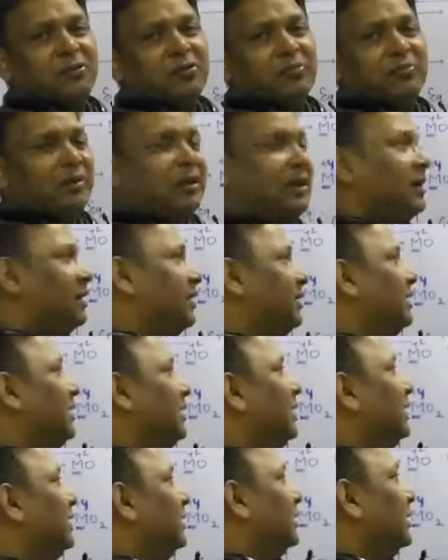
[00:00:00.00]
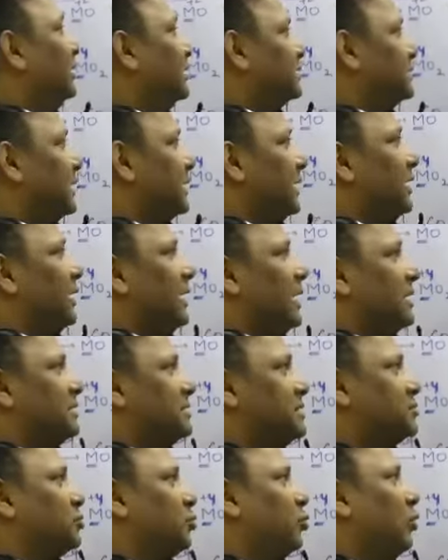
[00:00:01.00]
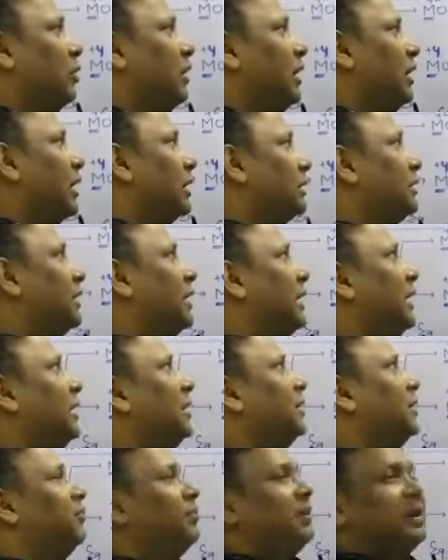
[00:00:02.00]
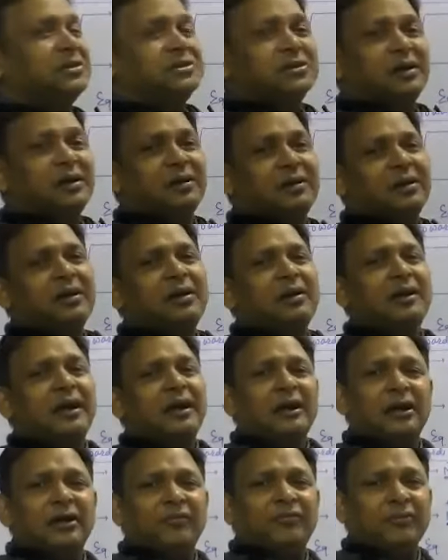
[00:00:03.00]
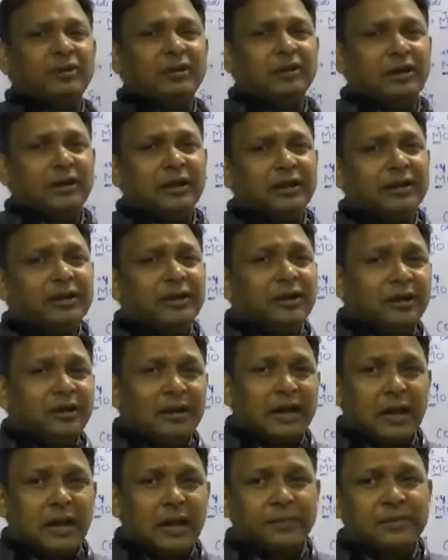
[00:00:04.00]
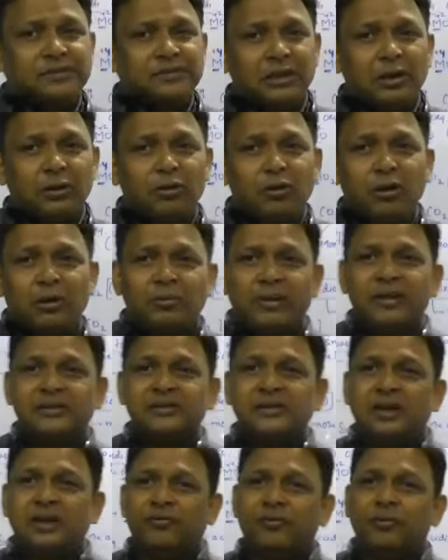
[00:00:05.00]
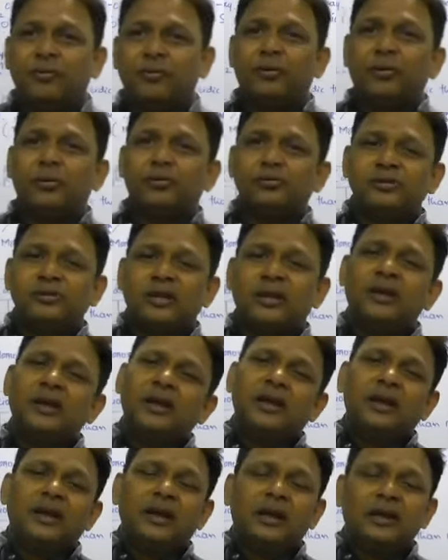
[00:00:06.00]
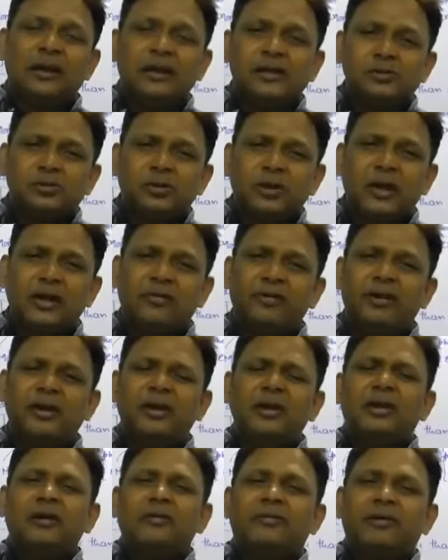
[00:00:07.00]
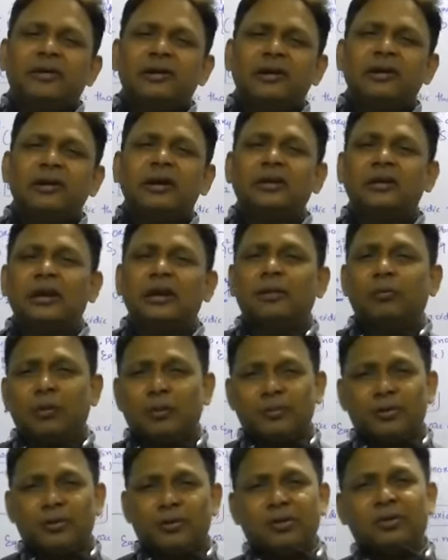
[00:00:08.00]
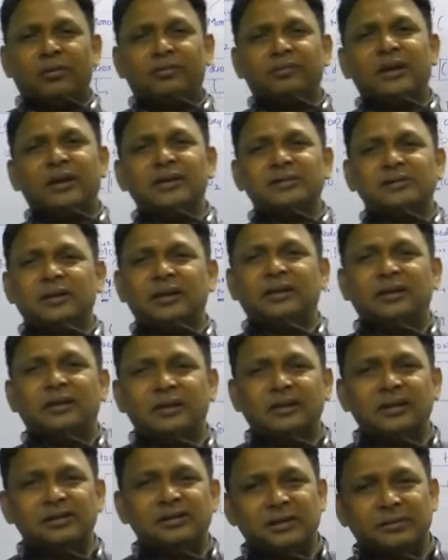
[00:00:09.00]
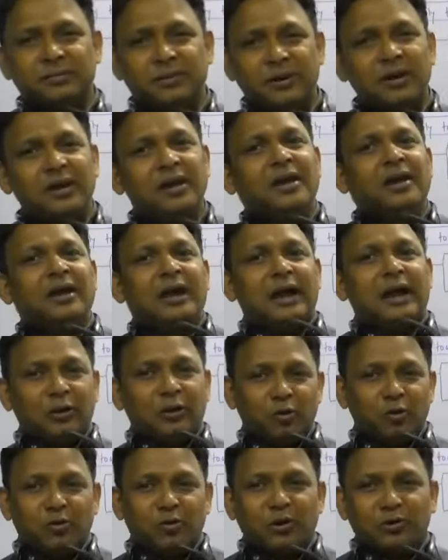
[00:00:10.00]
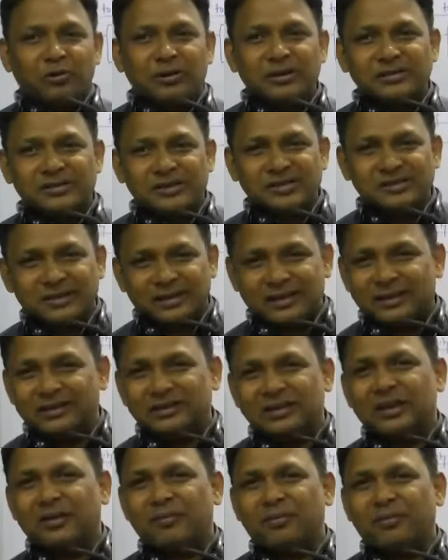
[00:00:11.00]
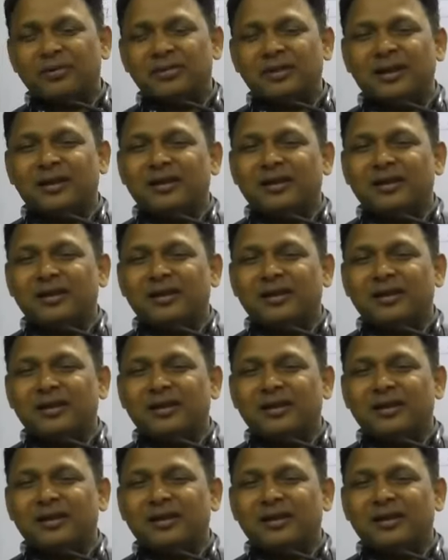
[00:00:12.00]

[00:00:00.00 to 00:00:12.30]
Beta, it is exists only at the high temperature, and definitely carbon silicon mein aisa, if you want to say, it also have a very little property of the acidic in nature, but I don't want to discuss anything about that.